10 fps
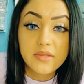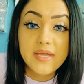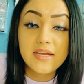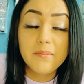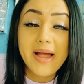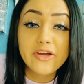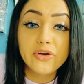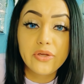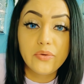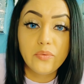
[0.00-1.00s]
They
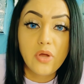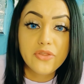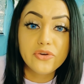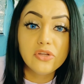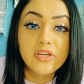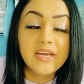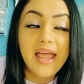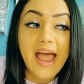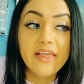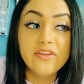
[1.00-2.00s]
admire you. They're looking
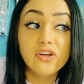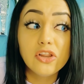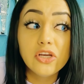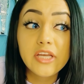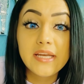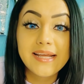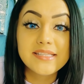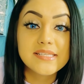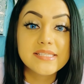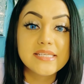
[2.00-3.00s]
they're looking
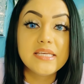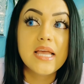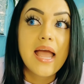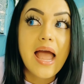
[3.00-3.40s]
at to see